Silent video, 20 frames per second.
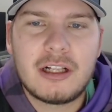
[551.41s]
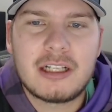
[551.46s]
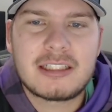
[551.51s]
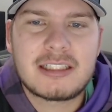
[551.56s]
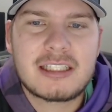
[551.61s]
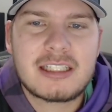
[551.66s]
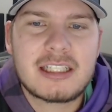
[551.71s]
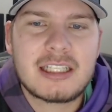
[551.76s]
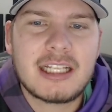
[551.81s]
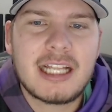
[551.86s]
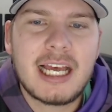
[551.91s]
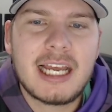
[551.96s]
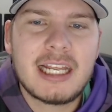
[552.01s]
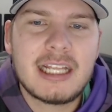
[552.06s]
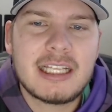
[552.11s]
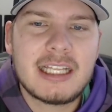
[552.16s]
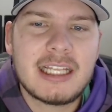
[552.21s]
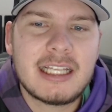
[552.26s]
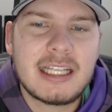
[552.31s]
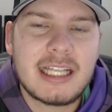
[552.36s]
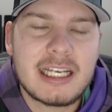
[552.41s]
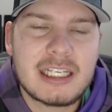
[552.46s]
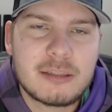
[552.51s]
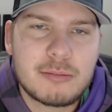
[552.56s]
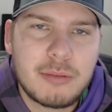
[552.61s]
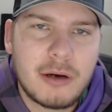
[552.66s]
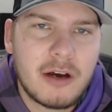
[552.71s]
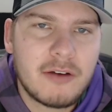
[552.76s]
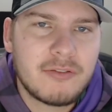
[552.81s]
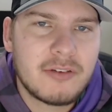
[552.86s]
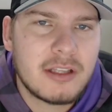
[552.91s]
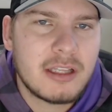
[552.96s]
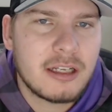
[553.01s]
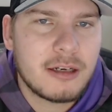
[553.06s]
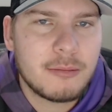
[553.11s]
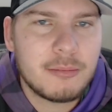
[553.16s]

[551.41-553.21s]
It's slightly less puffy than a